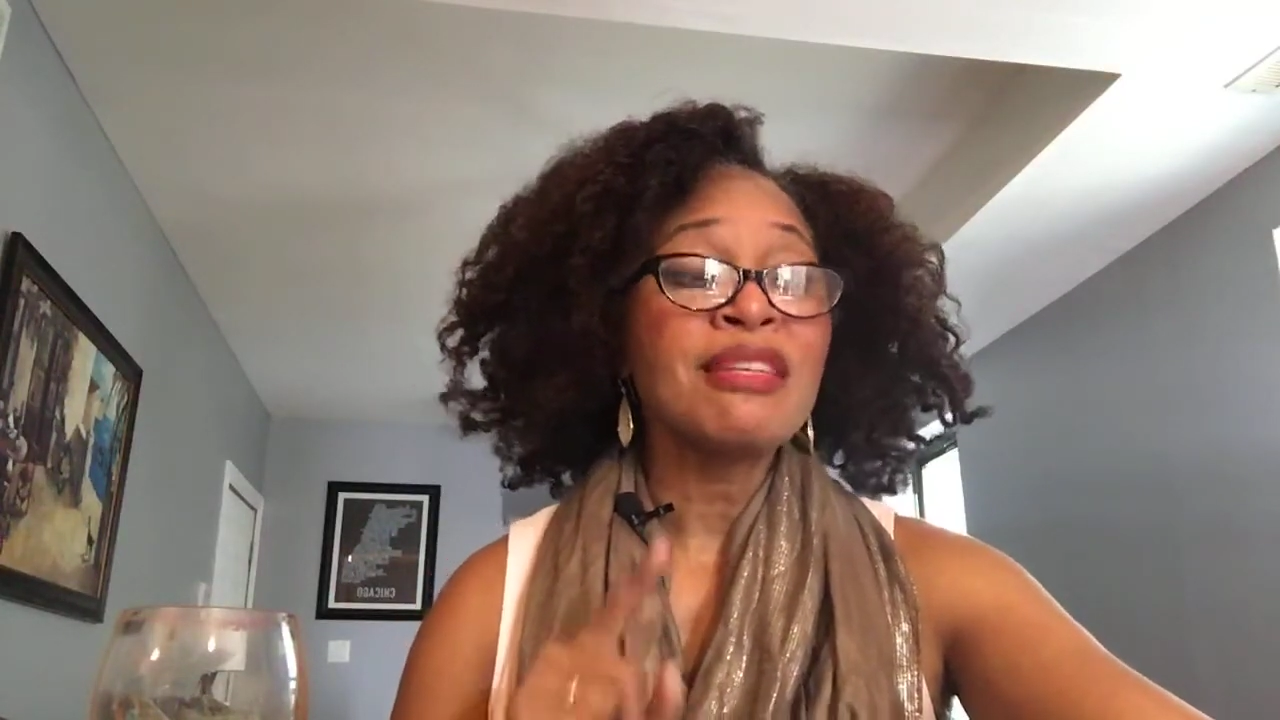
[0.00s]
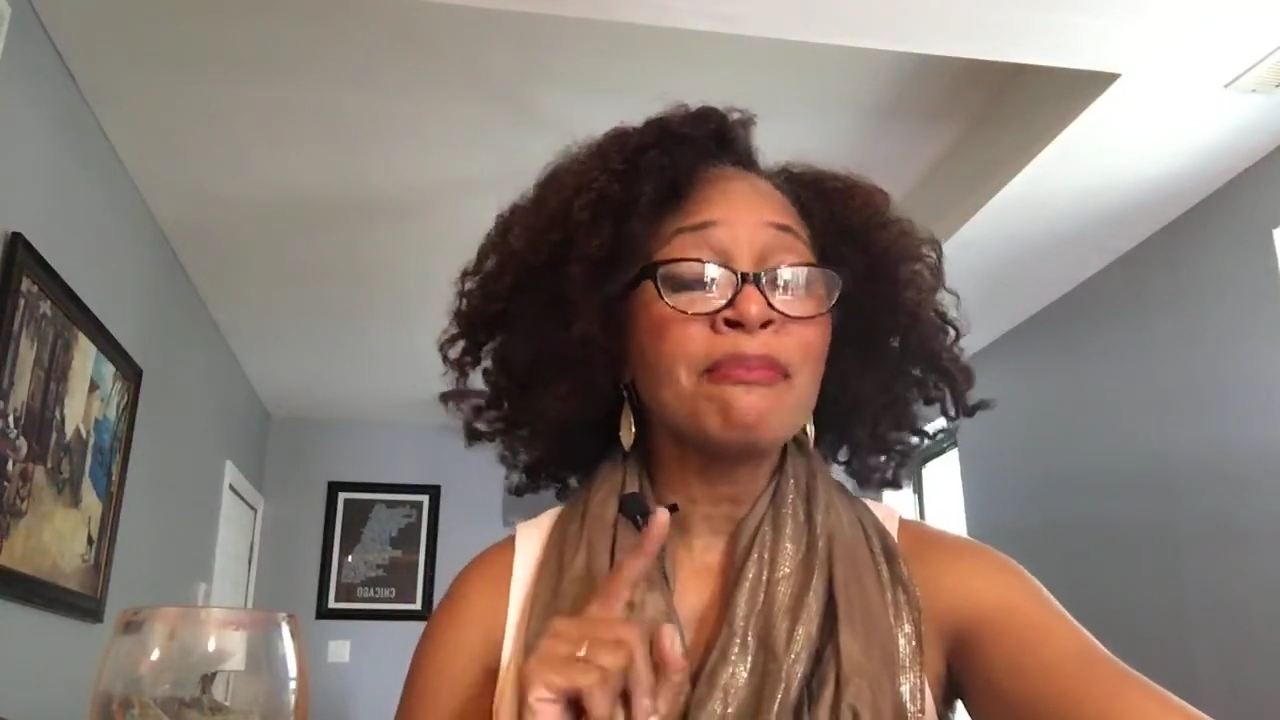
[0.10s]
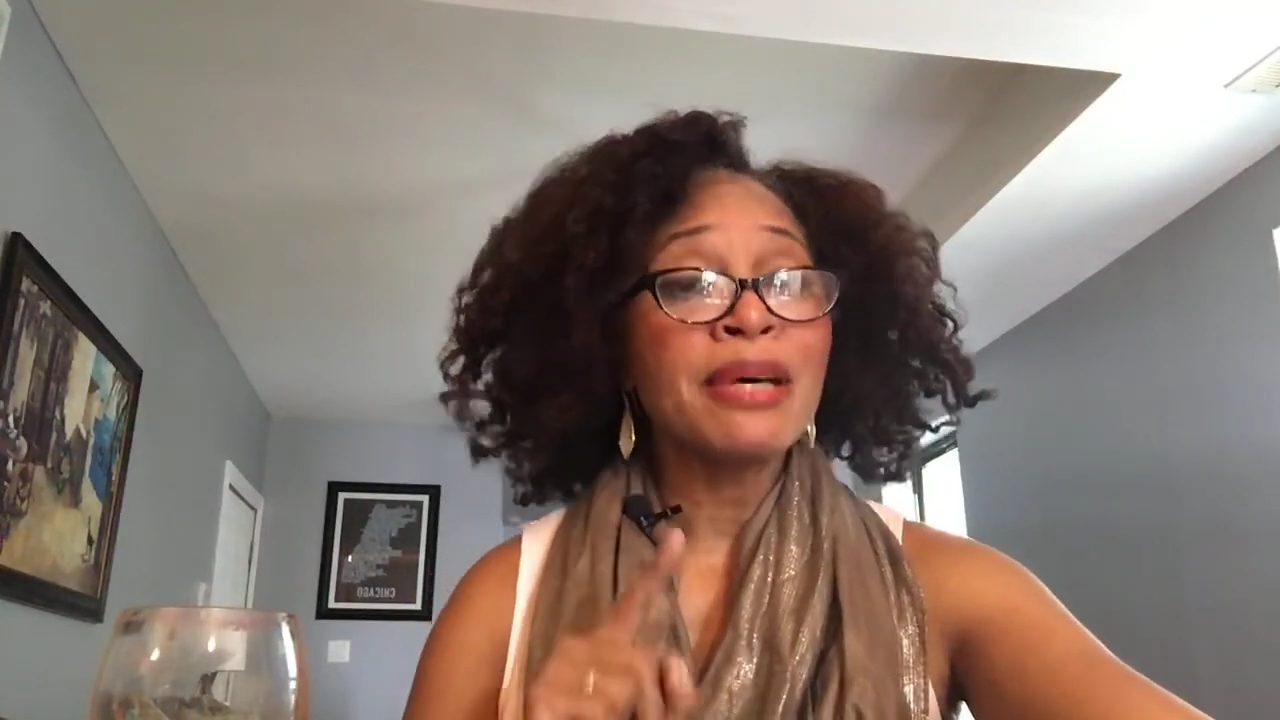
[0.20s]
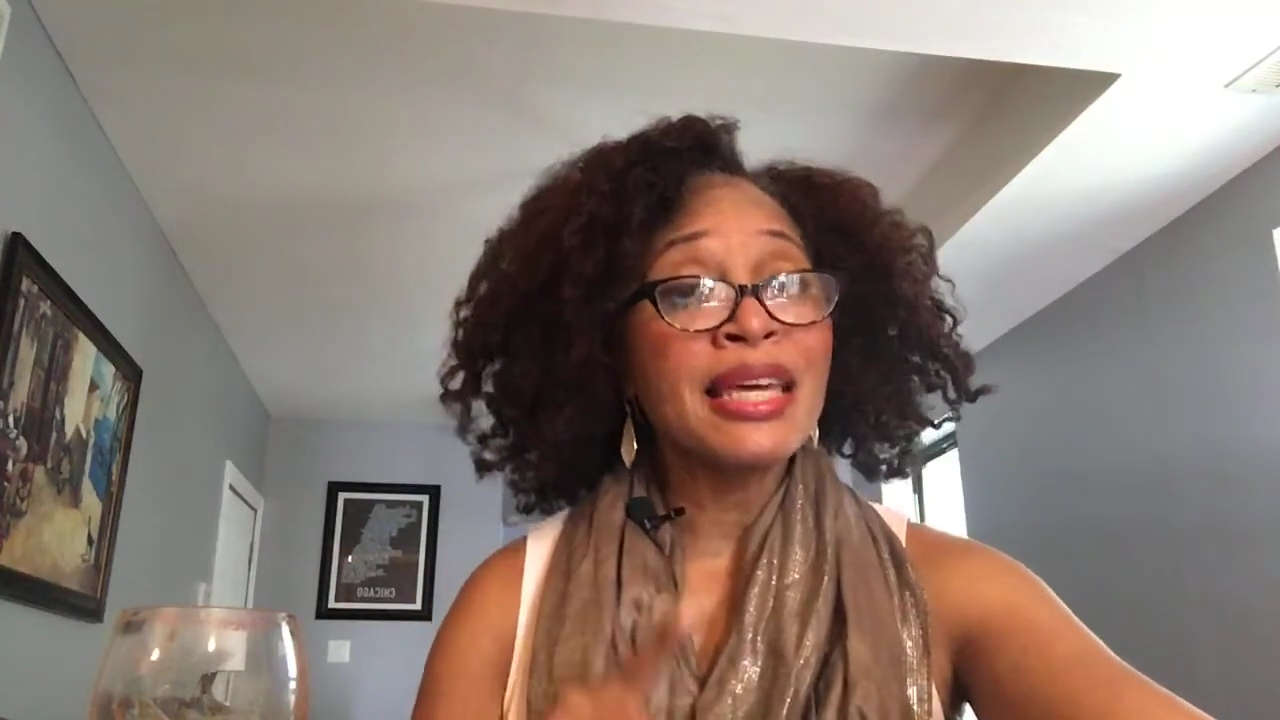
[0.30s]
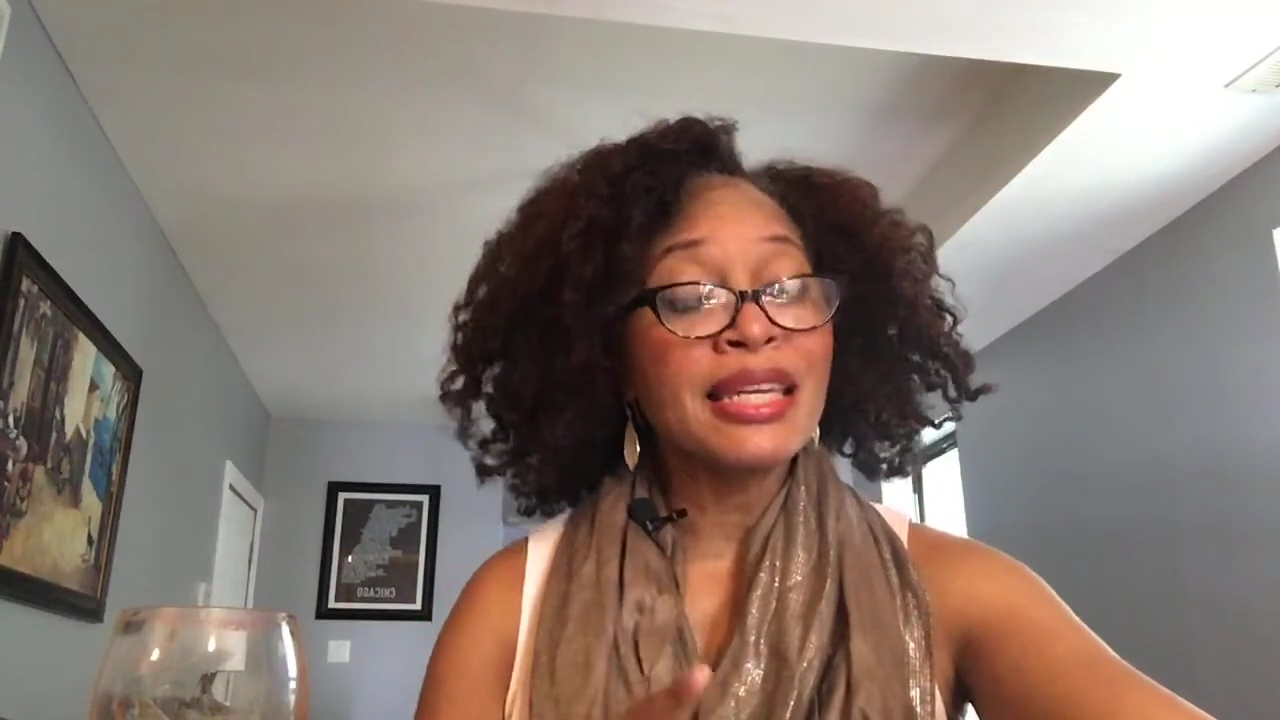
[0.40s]

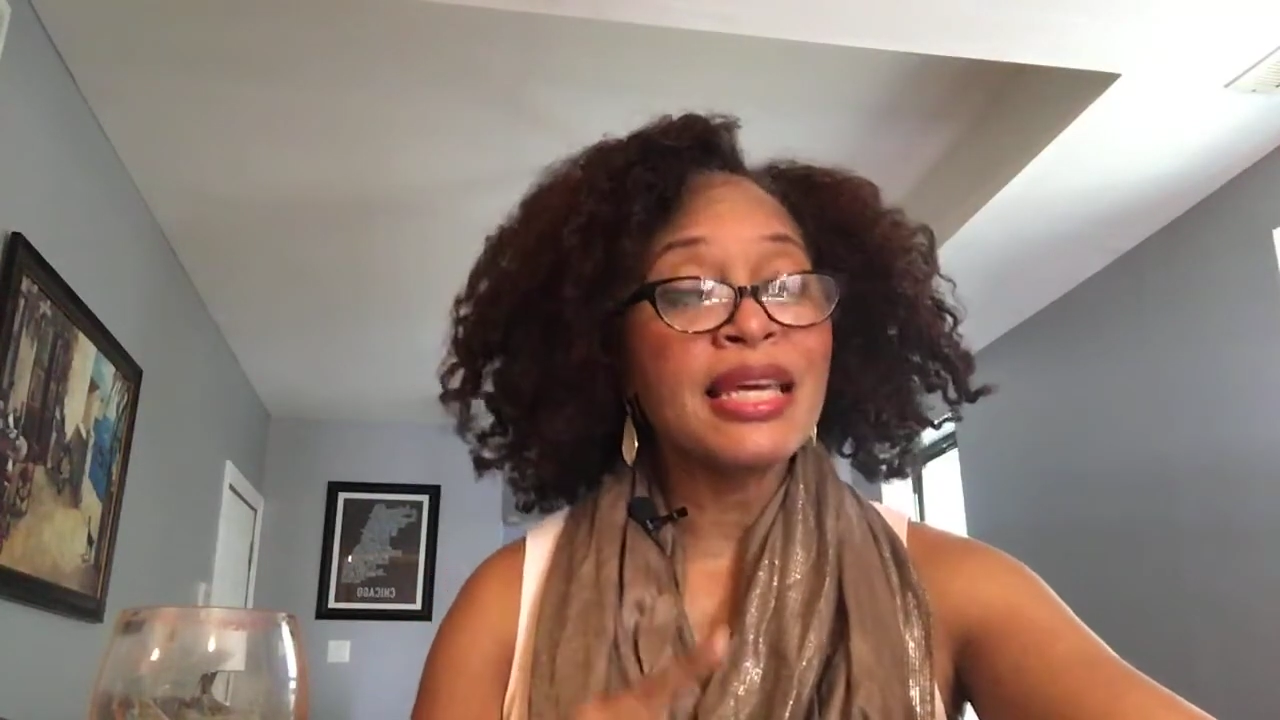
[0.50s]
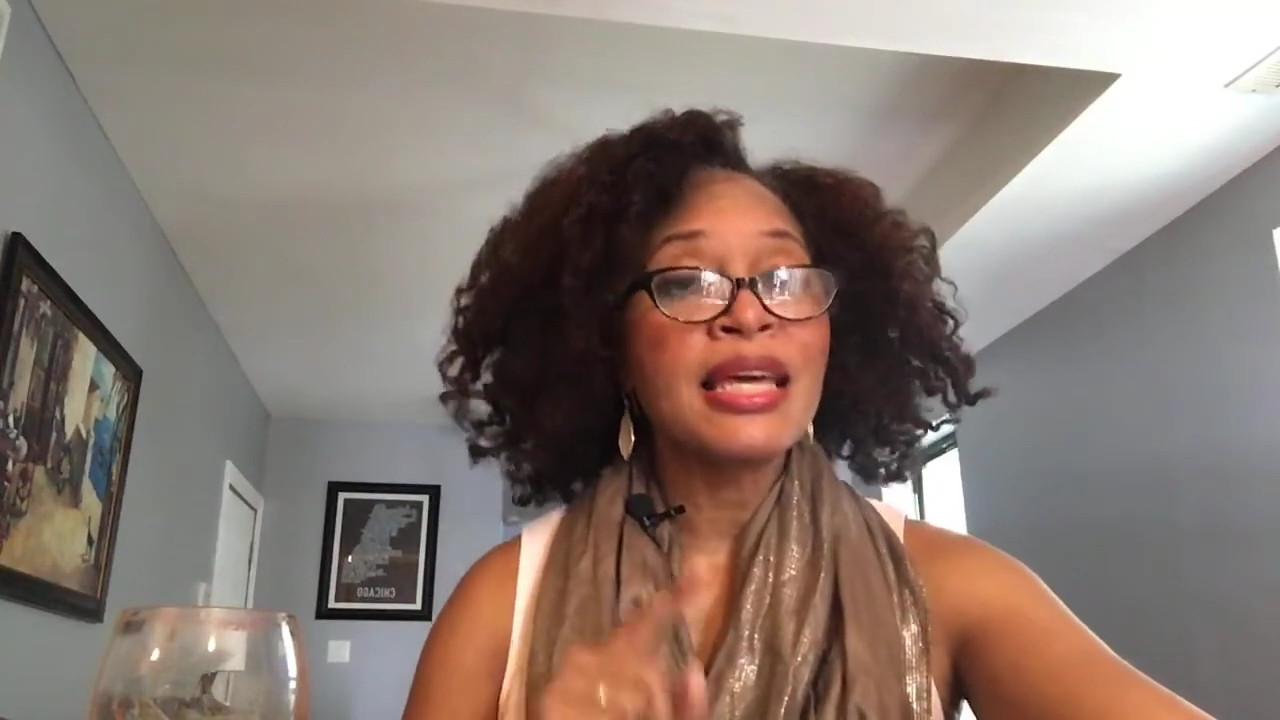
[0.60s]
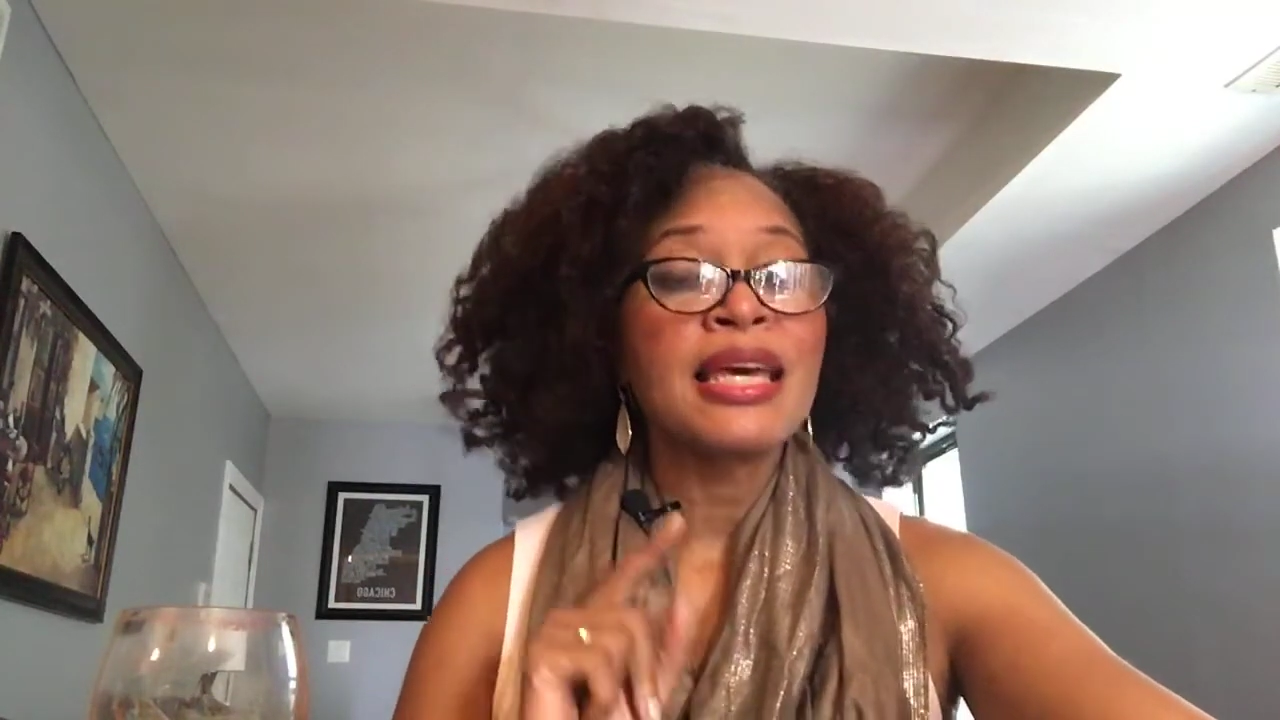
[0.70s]
But